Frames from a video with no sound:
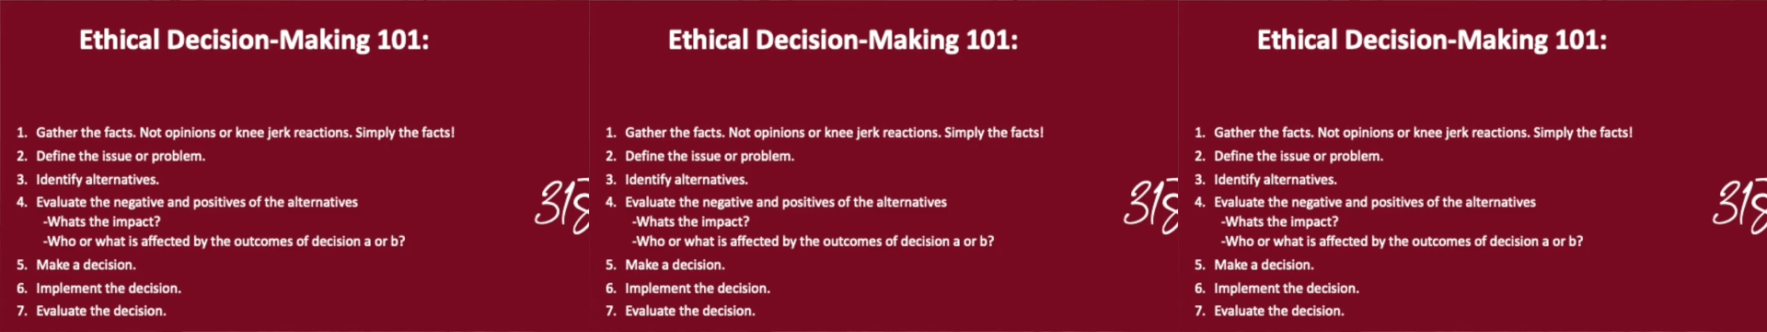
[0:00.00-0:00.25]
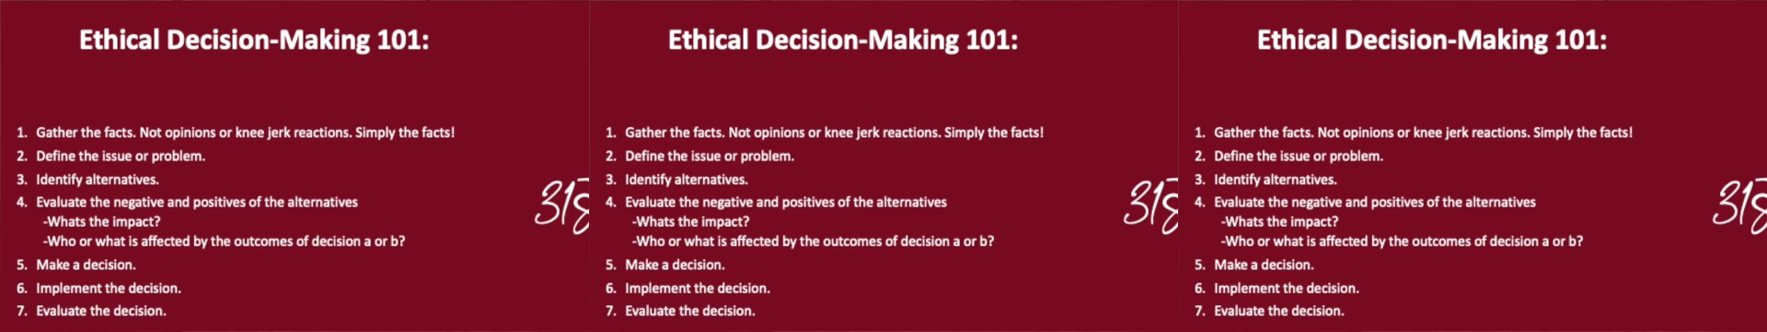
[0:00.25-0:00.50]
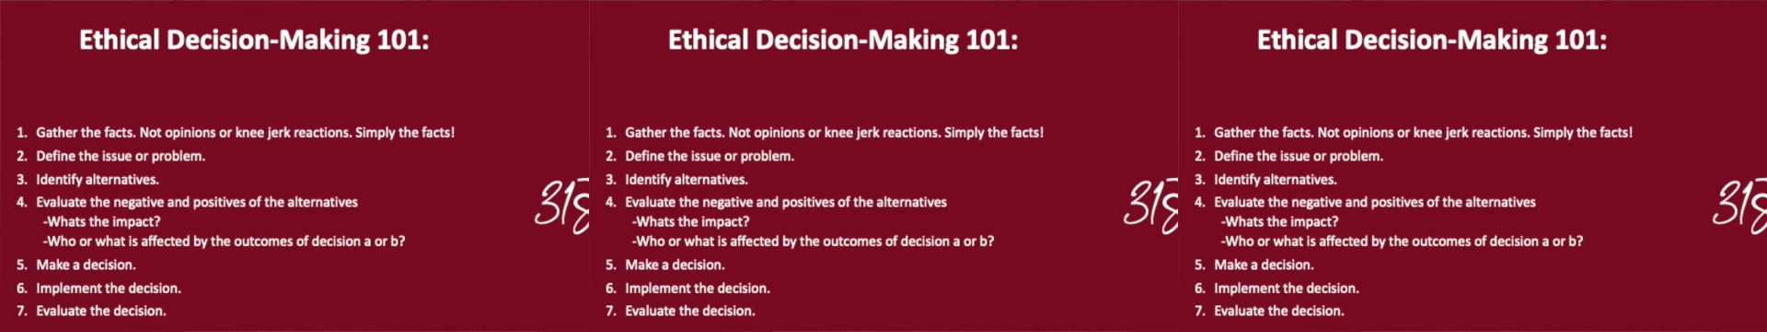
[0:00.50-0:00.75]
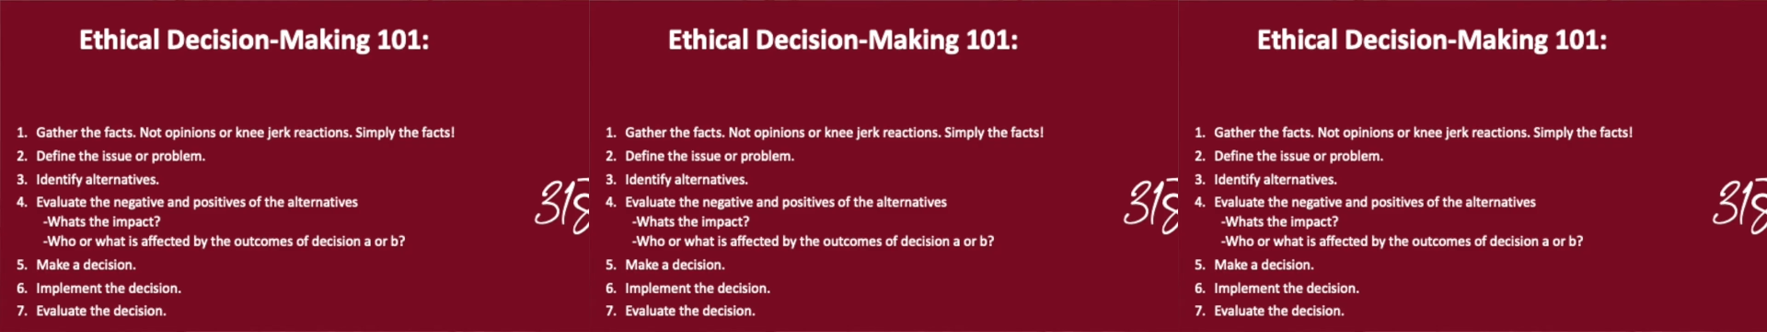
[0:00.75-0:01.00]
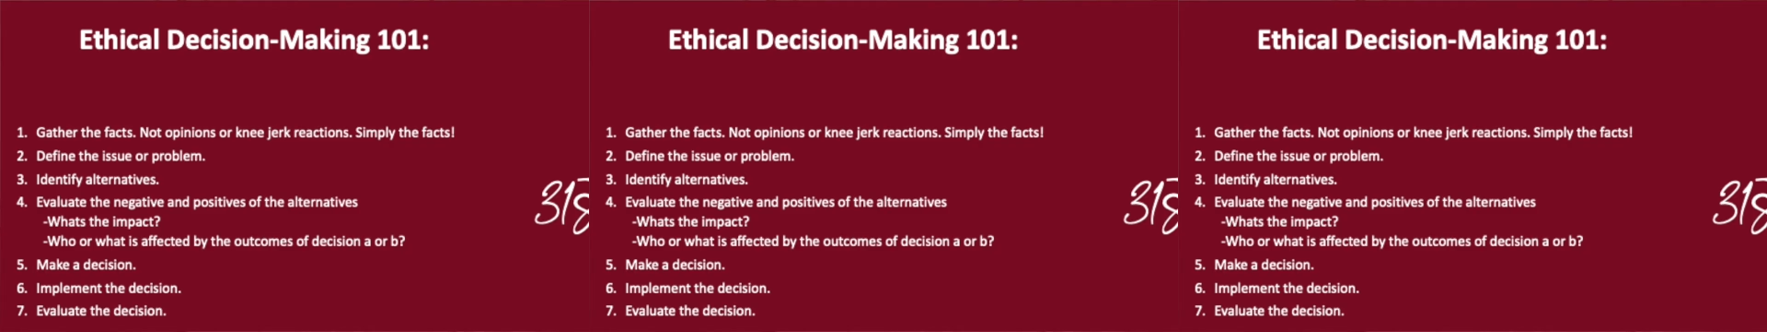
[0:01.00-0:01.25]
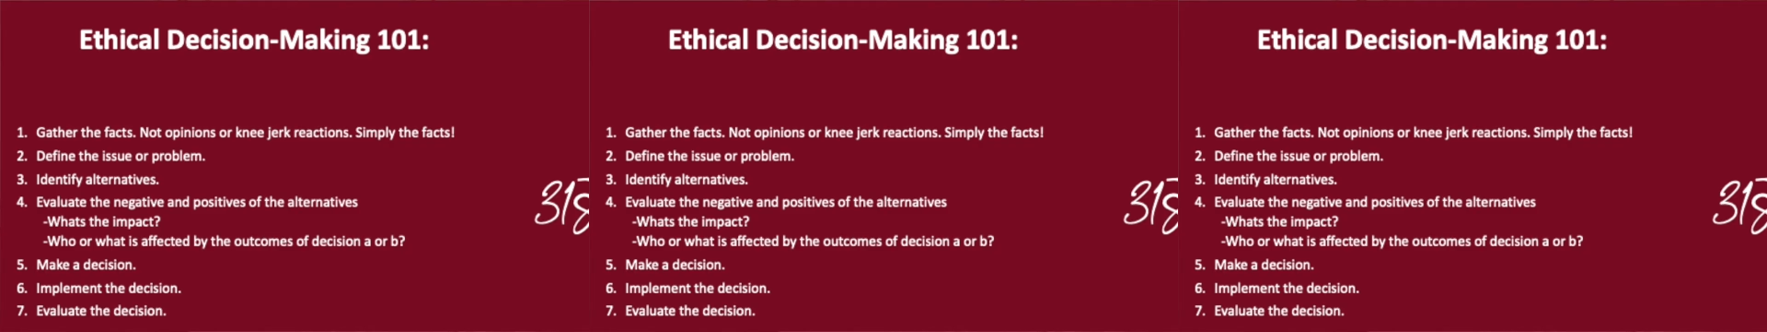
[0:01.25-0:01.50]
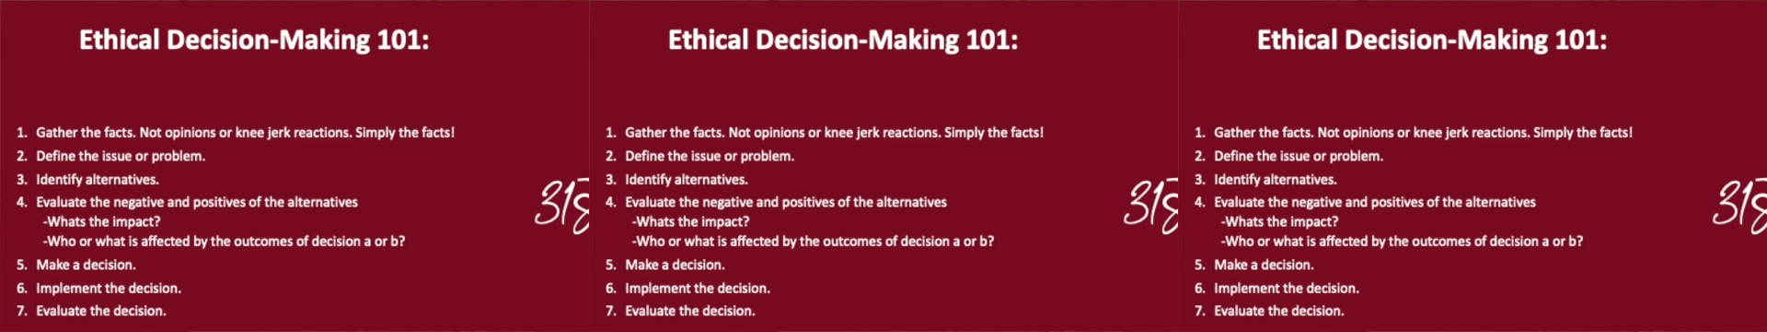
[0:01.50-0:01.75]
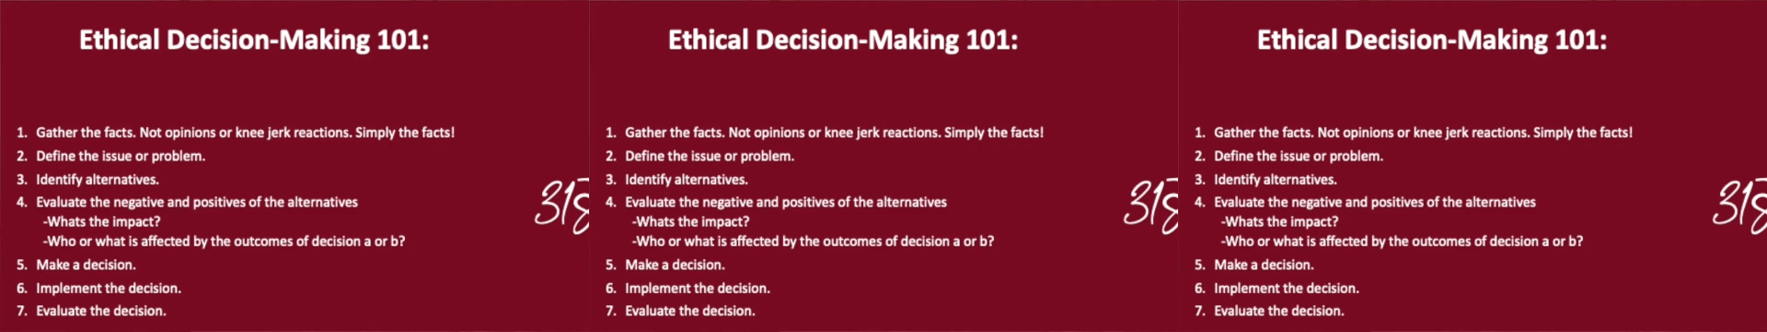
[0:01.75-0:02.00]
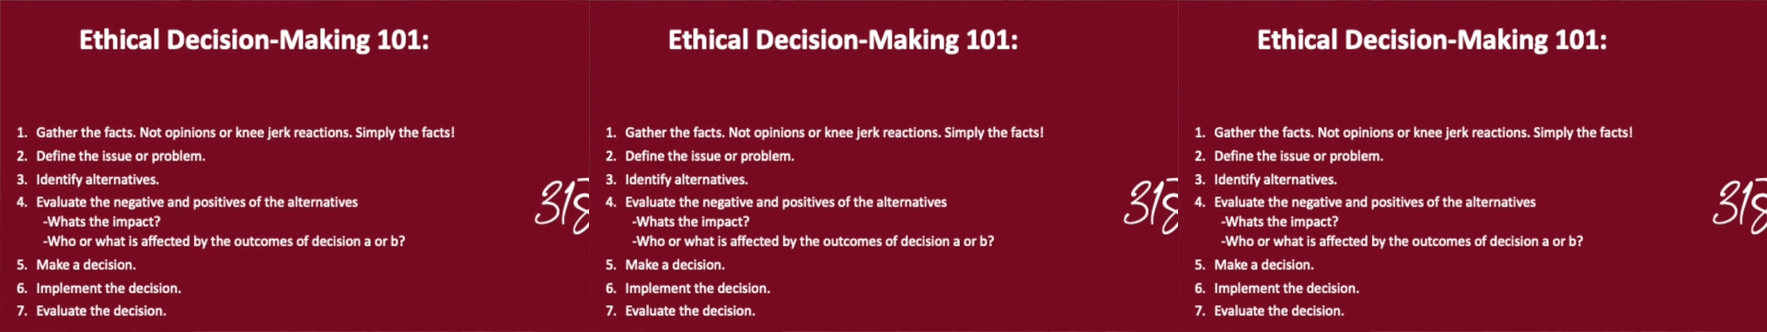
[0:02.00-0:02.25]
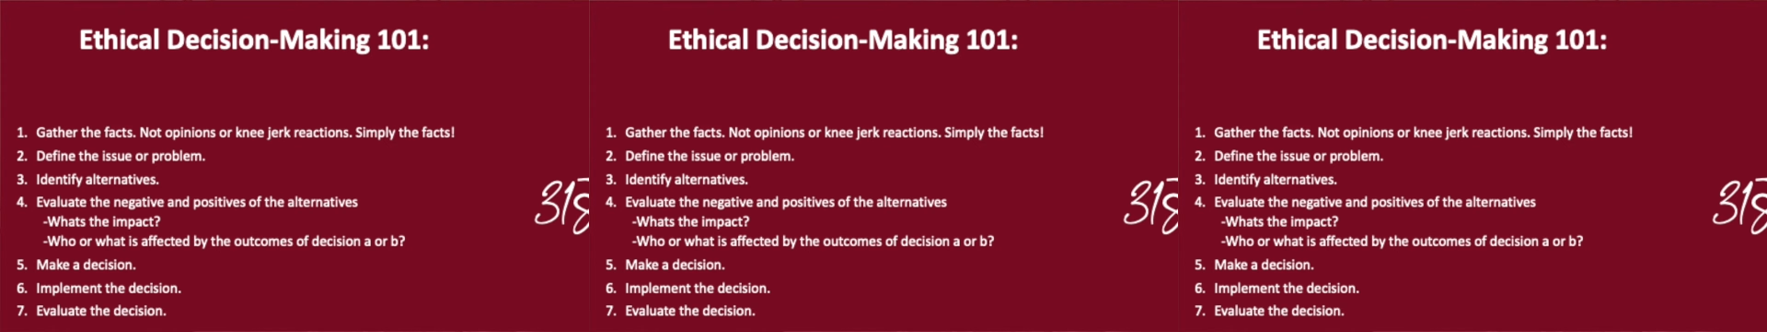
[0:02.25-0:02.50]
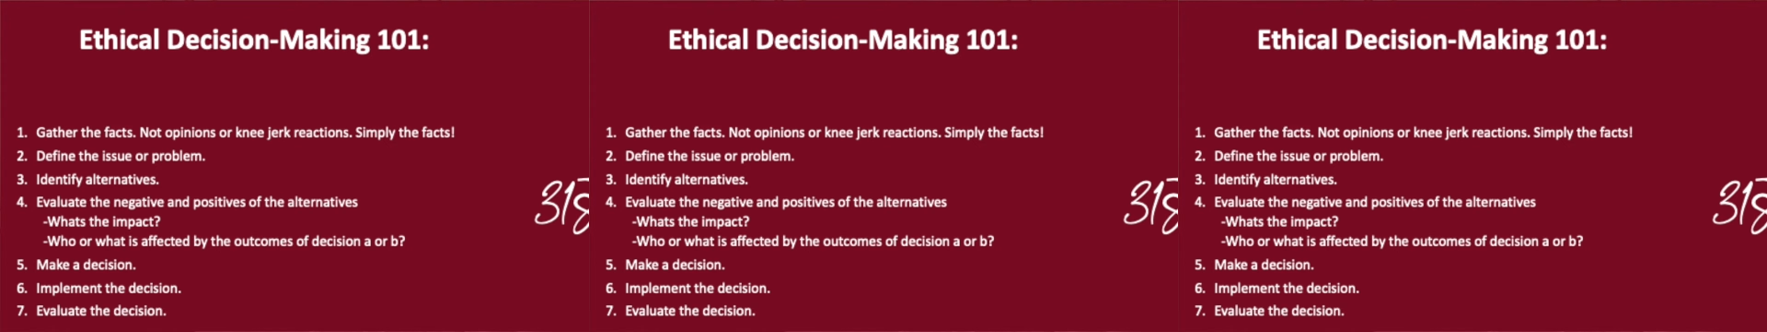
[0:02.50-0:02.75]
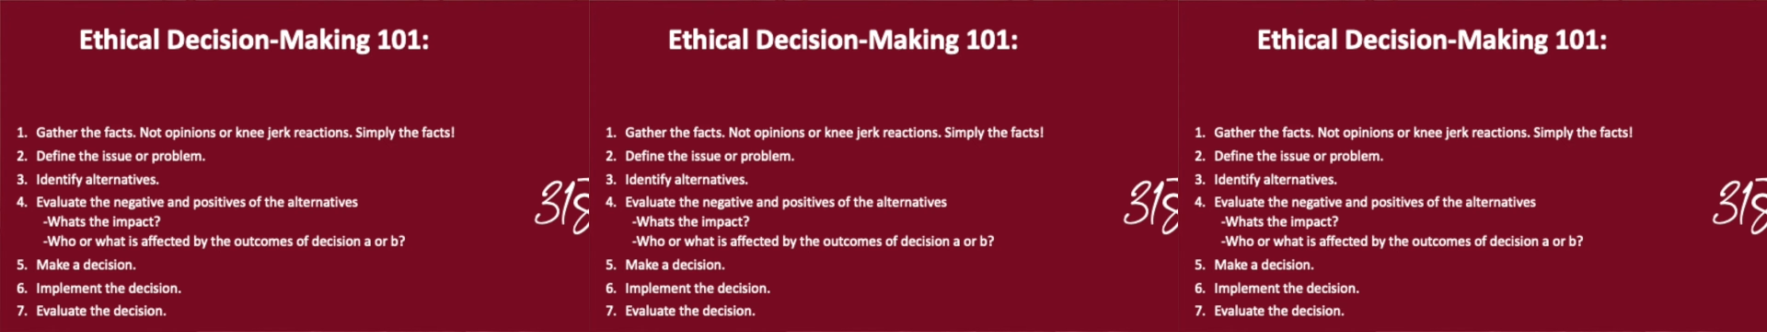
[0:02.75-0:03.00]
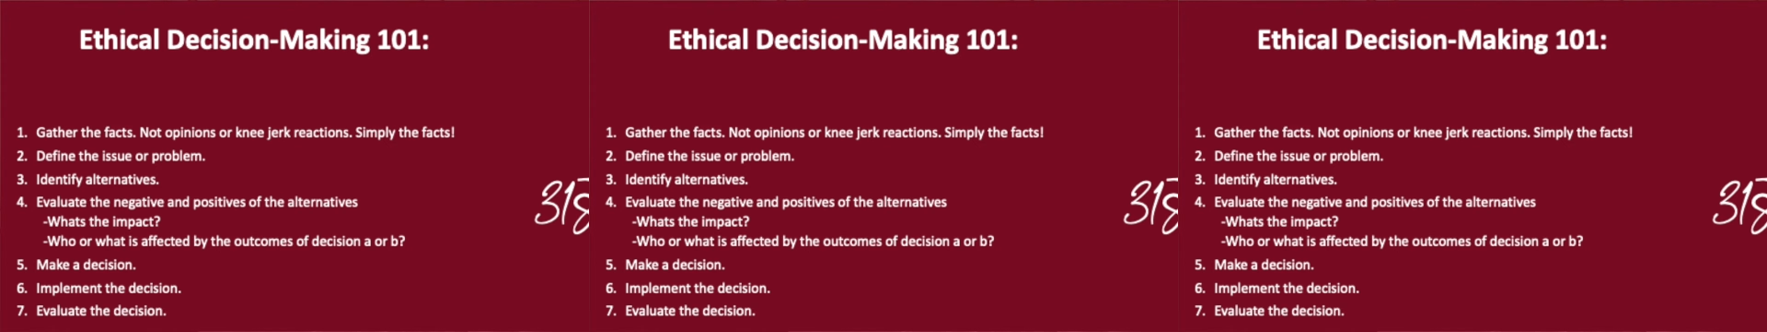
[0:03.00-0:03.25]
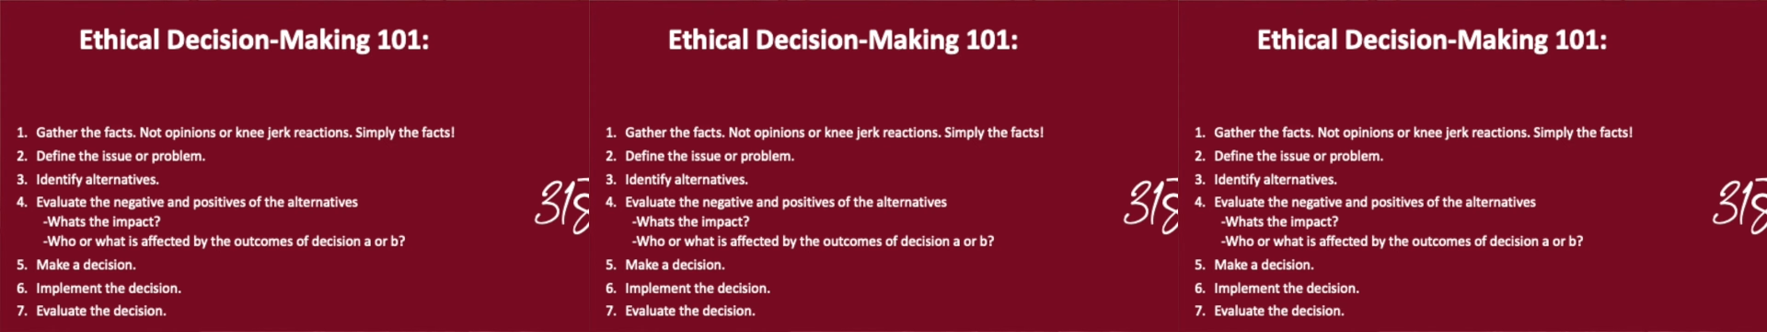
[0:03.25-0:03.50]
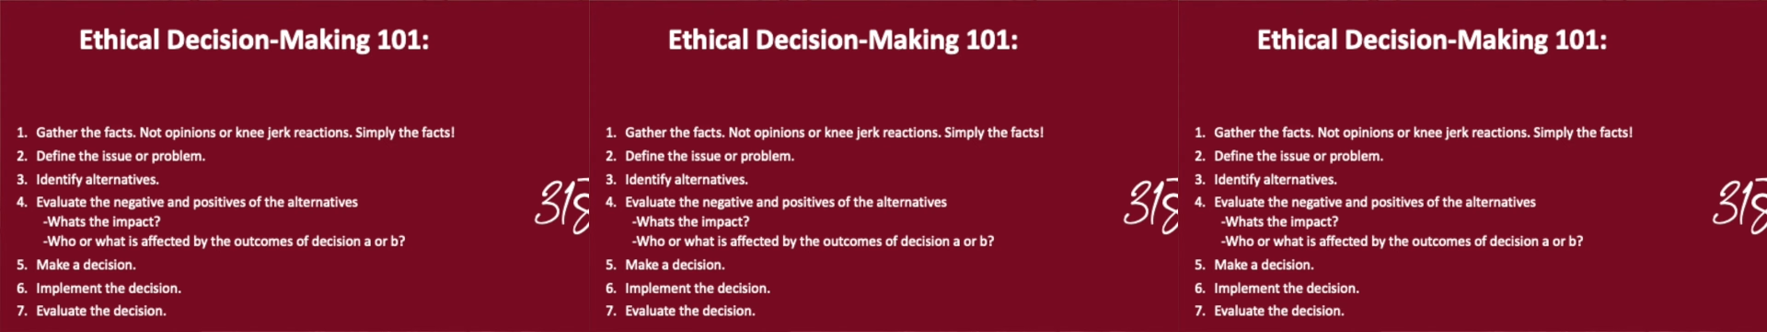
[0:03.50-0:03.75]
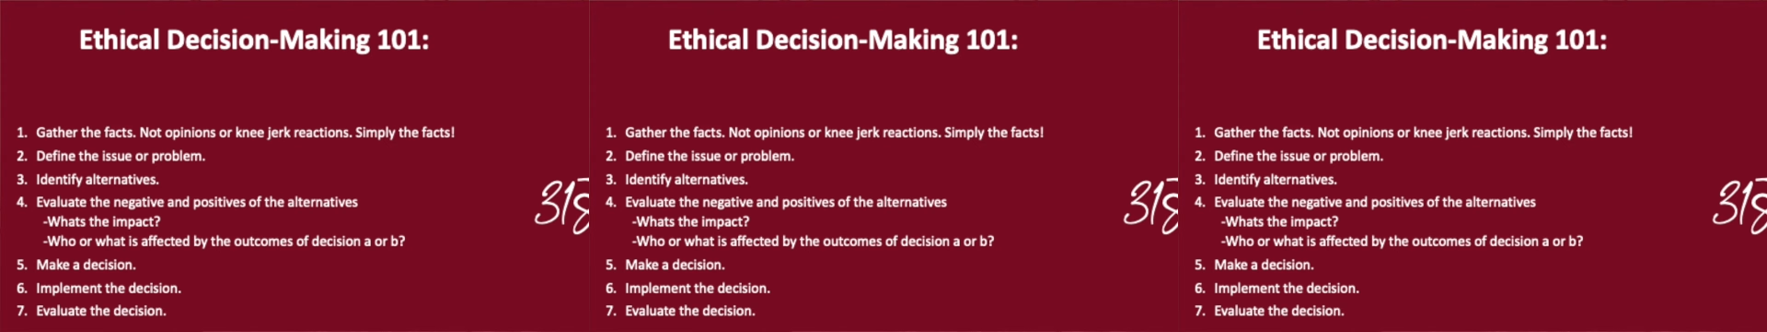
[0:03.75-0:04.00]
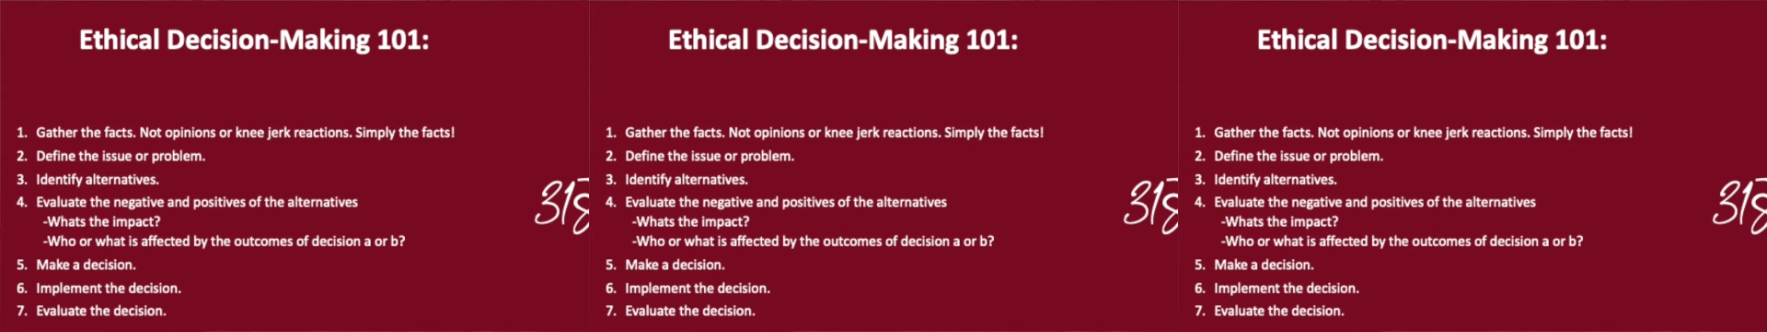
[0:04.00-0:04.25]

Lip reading: Nobody's mouth can be seen.